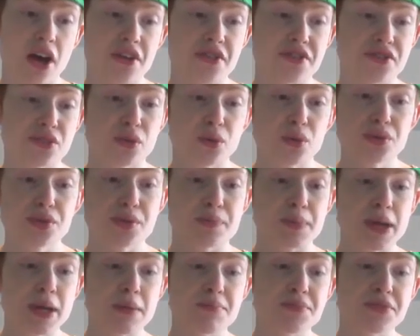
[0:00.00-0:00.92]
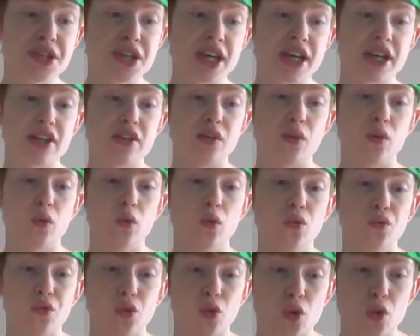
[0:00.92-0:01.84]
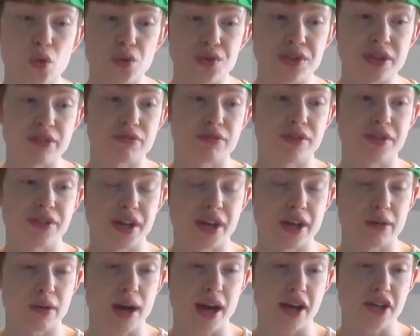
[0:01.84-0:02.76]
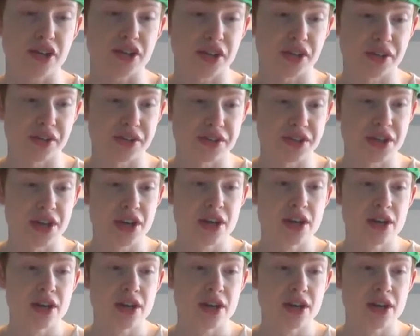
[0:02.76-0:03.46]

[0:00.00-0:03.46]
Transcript: sword beams in all four different directions.